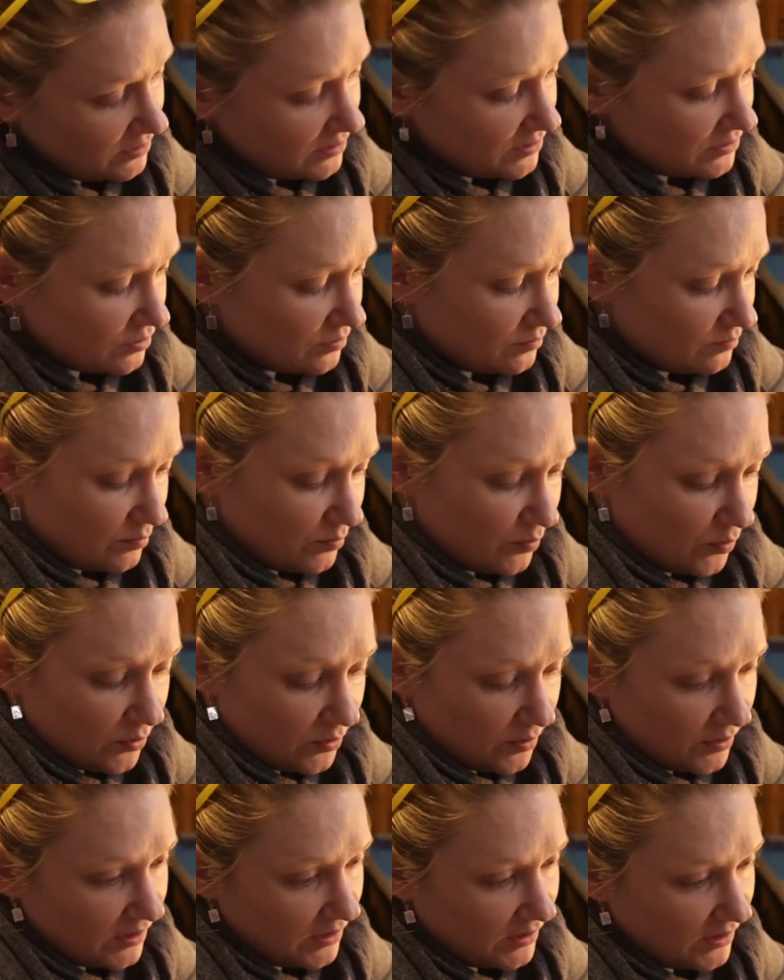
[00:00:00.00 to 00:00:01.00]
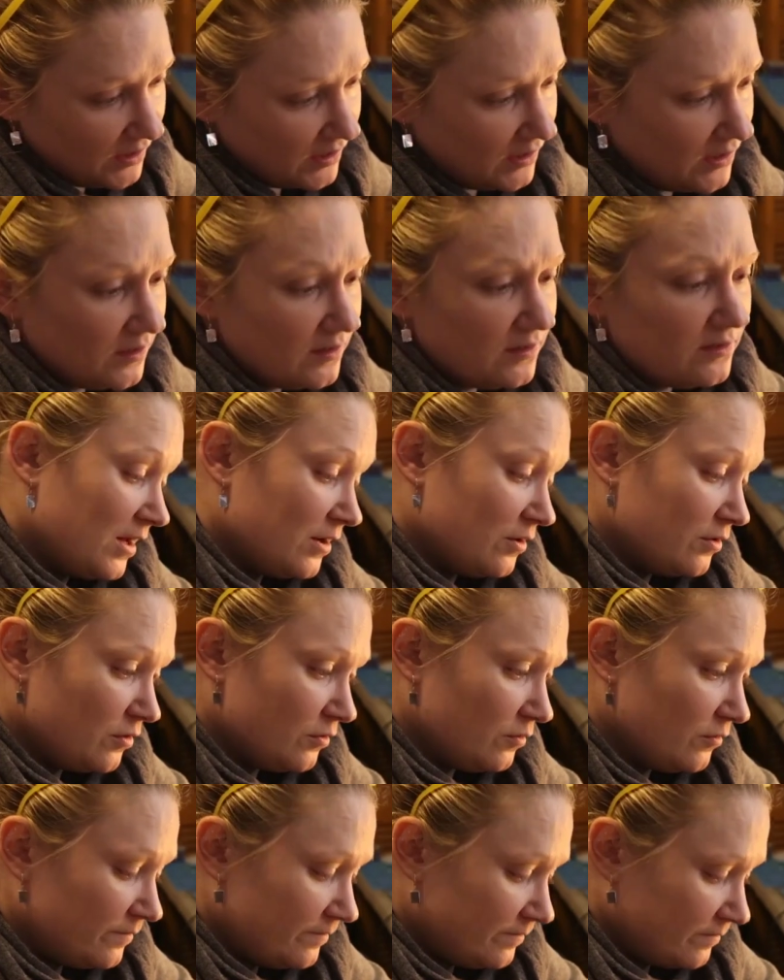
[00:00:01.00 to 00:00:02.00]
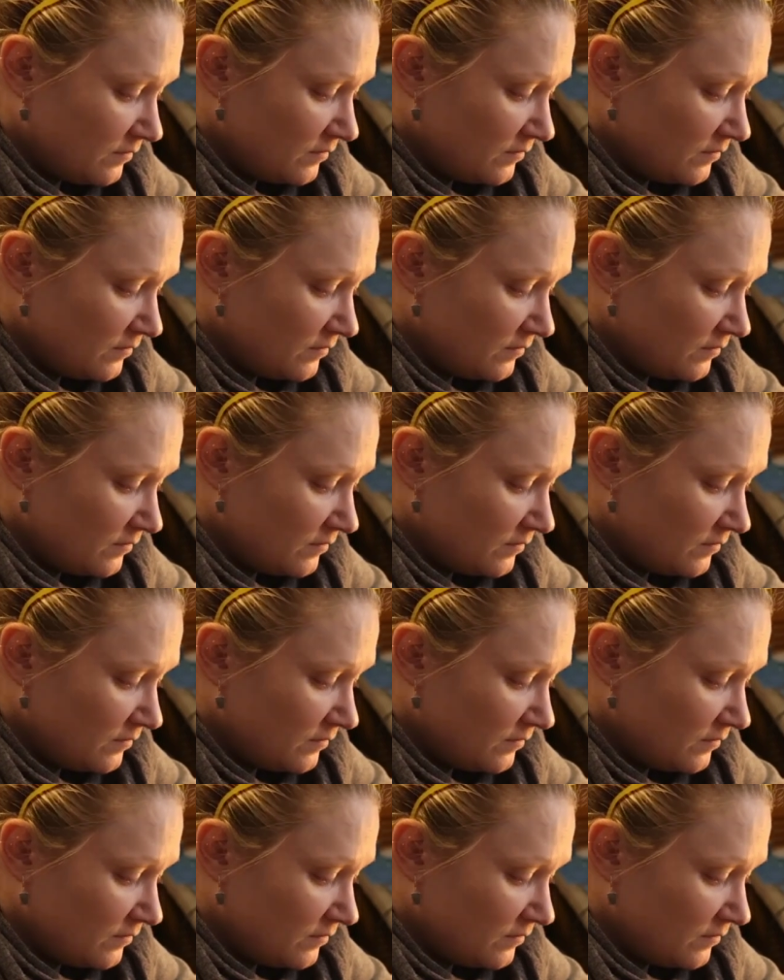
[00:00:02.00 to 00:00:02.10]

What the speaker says: These are boy and I don't know,